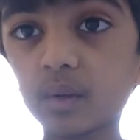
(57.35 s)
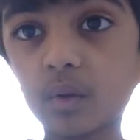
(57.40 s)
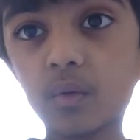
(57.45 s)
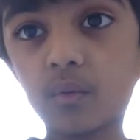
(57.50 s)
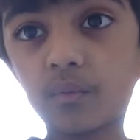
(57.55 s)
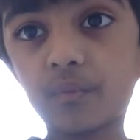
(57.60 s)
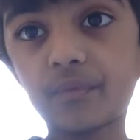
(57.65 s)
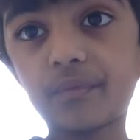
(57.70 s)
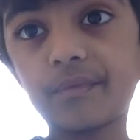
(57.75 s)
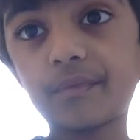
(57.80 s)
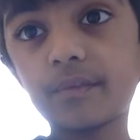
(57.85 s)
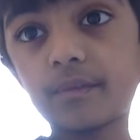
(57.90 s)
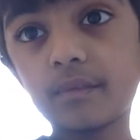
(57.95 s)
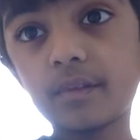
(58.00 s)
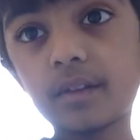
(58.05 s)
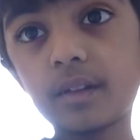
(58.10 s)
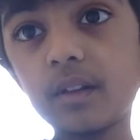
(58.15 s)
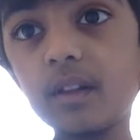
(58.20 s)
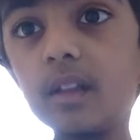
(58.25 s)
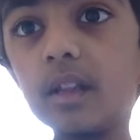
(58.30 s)
Oh,
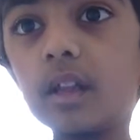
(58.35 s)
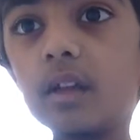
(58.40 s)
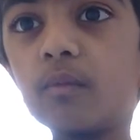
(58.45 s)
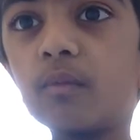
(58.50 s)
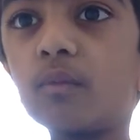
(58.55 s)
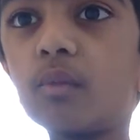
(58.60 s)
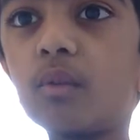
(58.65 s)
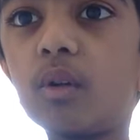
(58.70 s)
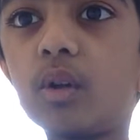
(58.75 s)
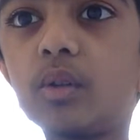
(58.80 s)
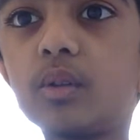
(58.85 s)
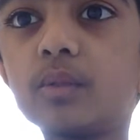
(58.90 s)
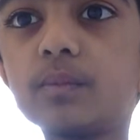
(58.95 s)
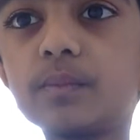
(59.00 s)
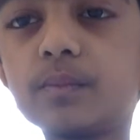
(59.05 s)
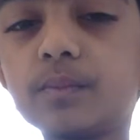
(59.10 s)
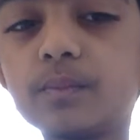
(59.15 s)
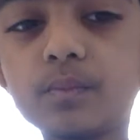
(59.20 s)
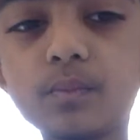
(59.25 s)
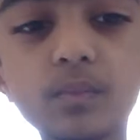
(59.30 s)
well,
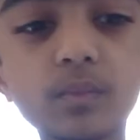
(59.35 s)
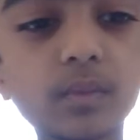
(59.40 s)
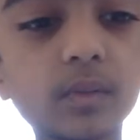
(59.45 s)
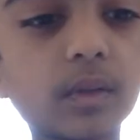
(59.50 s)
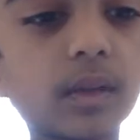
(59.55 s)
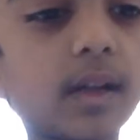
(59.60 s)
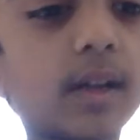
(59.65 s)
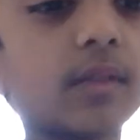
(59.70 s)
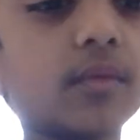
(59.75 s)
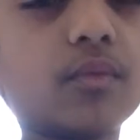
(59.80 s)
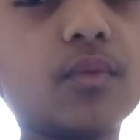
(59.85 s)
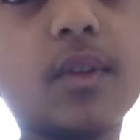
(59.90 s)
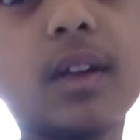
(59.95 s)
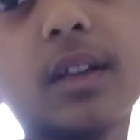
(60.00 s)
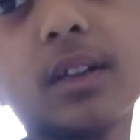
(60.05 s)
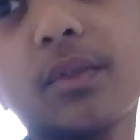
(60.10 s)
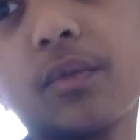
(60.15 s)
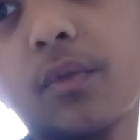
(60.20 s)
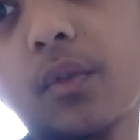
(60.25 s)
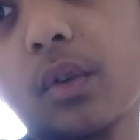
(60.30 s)
we had
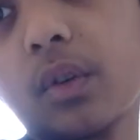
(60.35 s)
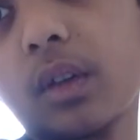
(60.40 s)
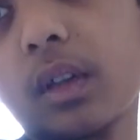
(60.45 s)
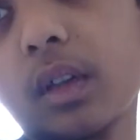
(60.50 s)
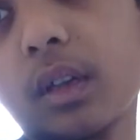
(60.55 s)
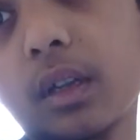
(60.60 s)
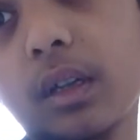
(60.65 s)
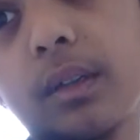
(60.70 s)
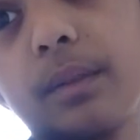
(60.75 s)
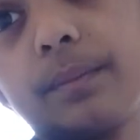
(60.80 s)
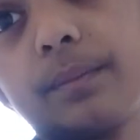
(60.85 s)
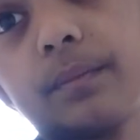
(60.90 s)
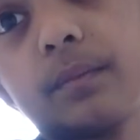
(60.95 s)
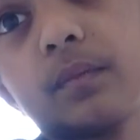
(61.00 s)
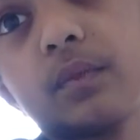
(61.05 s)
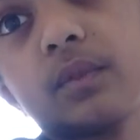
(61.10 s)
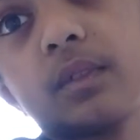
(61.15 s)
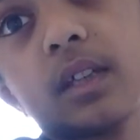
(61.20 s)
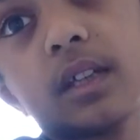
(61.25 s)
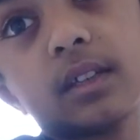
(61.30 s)
rings for the
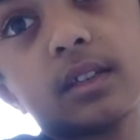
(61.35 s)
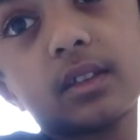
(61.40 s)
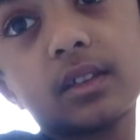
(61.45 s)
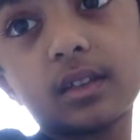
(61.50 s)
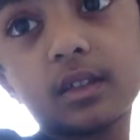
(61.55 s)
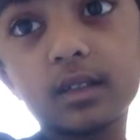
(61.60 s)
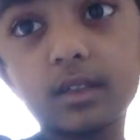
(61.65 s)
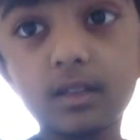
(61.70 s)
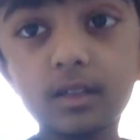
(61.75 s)
like the